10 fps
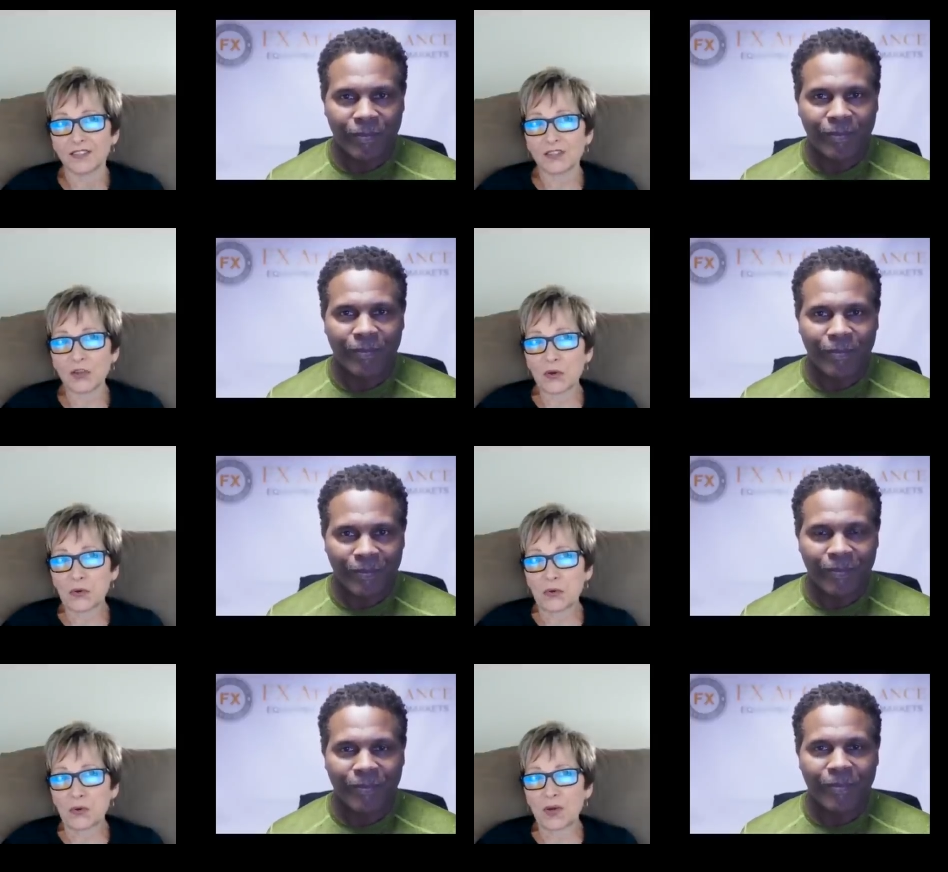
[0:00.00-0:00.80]

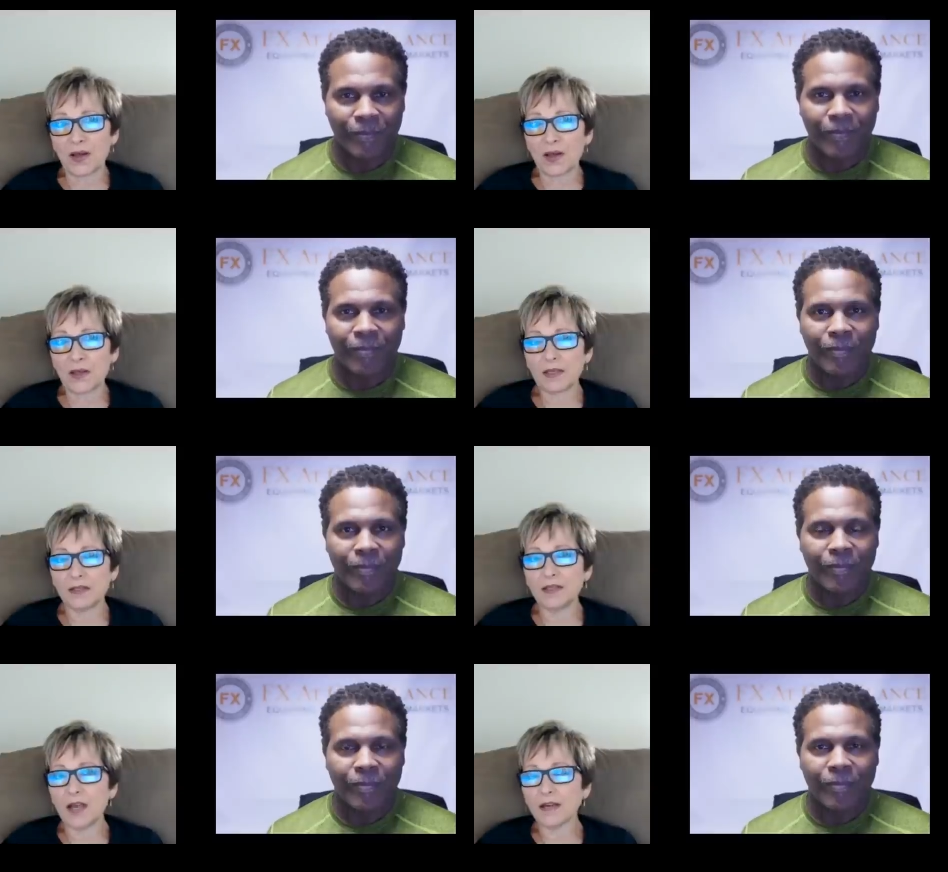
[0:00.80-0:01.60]
Speaker 1: So uh,
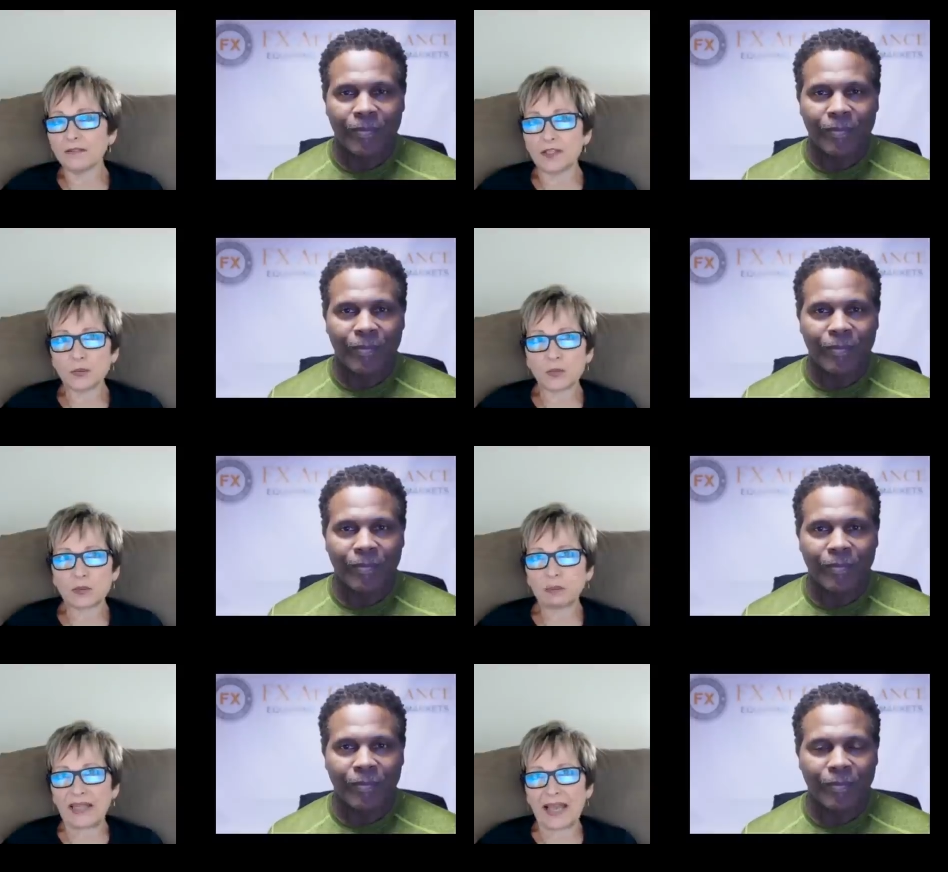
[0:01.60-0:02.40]
none of this
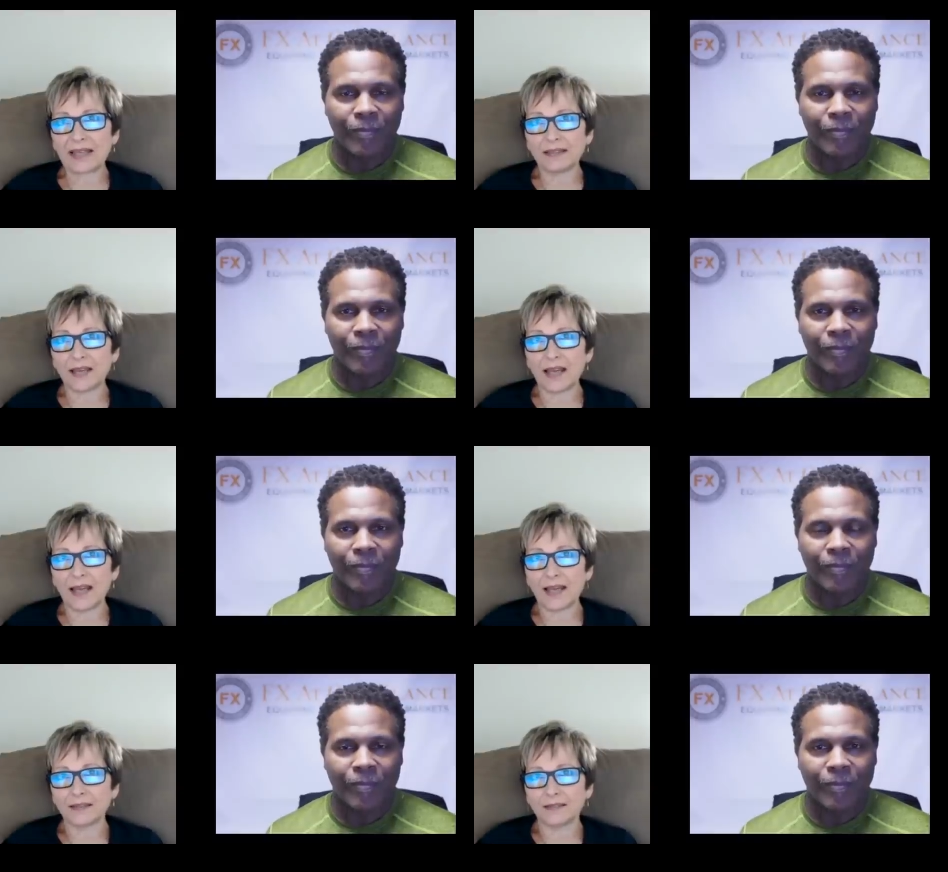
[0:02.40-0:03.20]
was planned. I
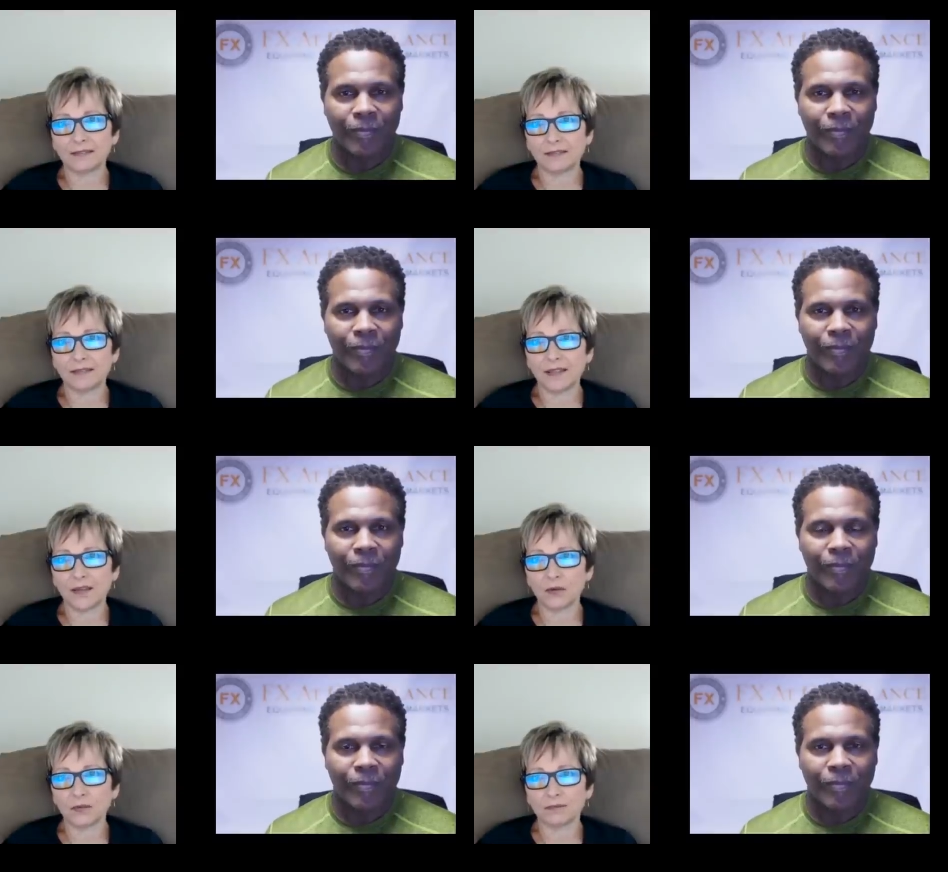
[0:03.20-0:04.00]
had, you
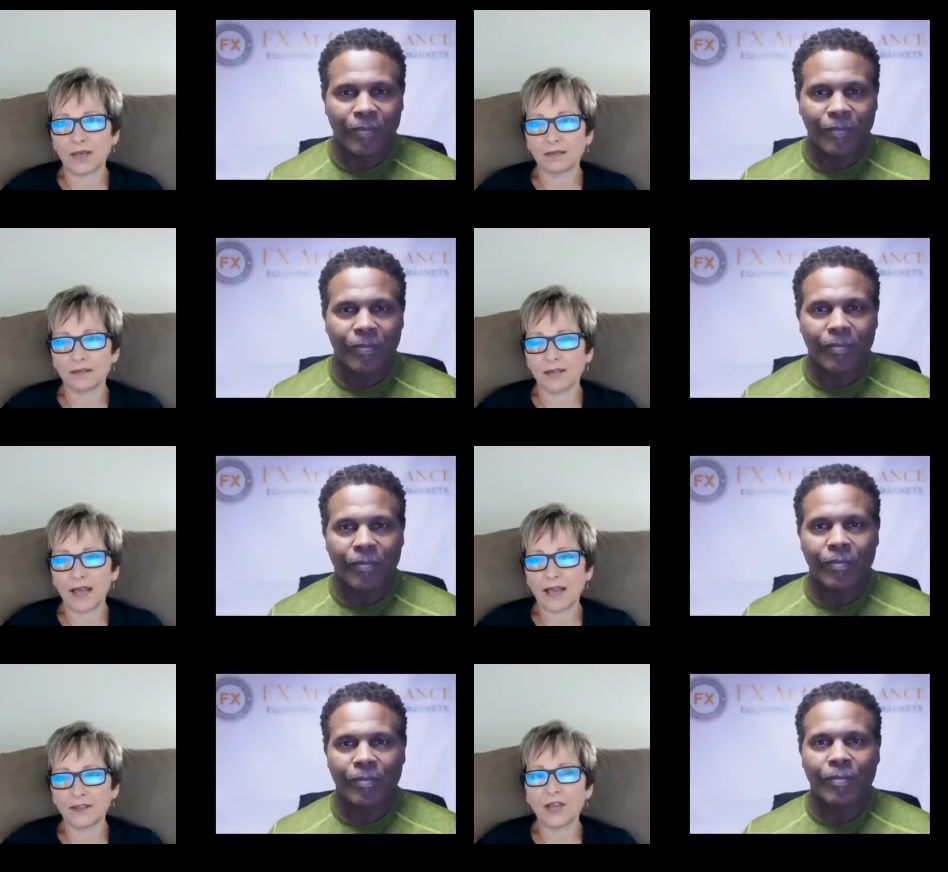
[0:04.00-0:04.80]
know, I,
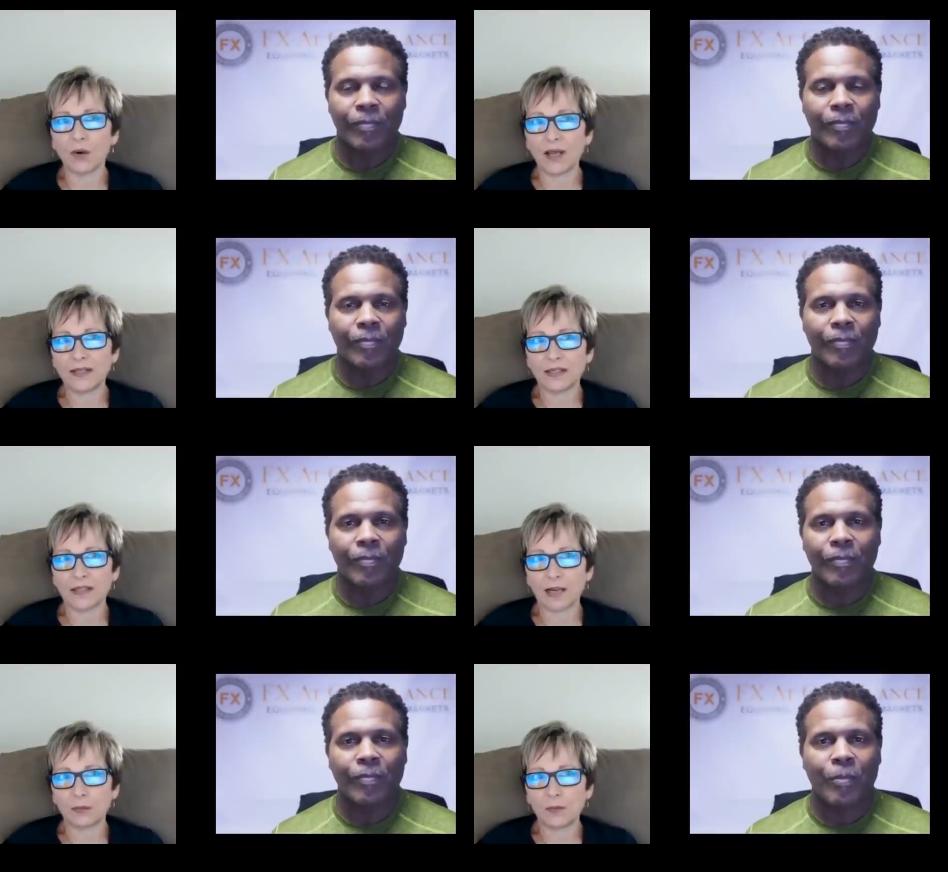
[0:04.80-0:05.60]
I, had no
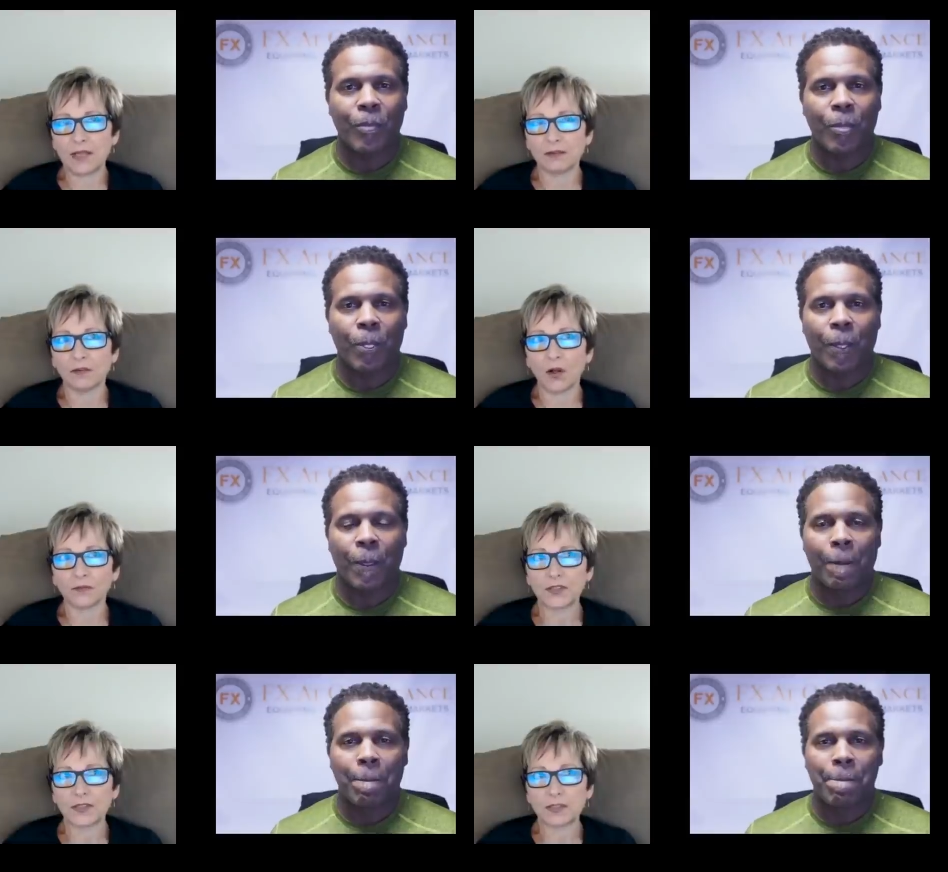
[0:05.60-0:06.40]
idea that I would be
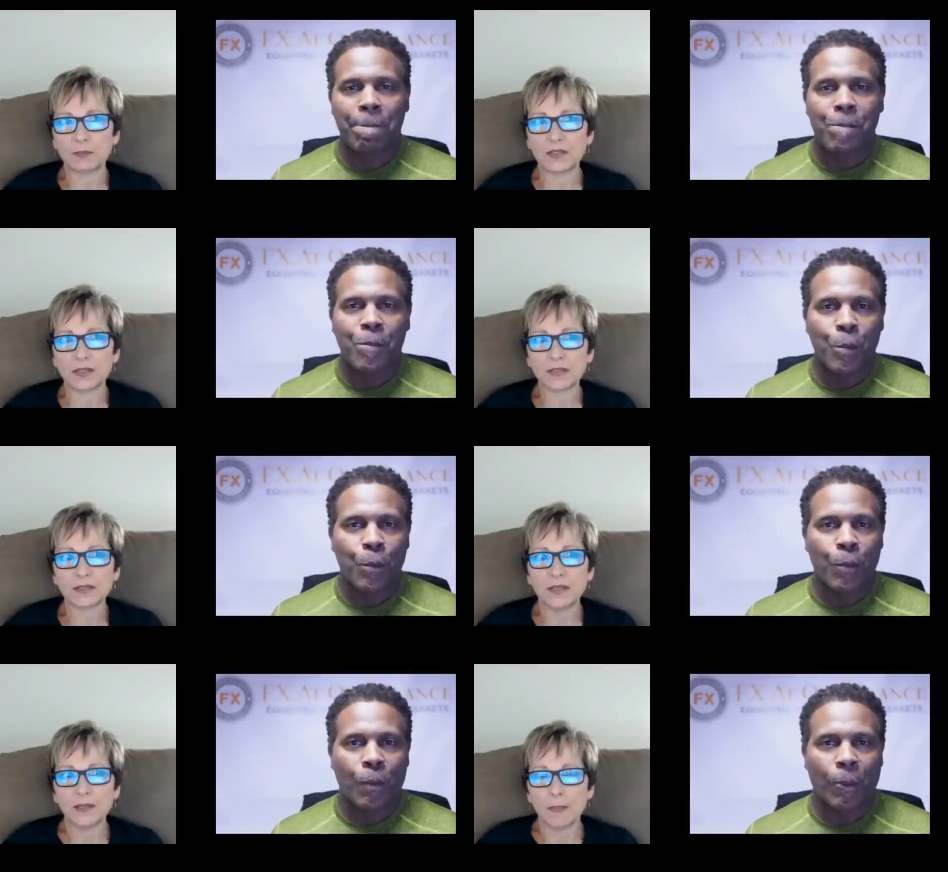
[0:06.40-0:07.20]
involved in this business.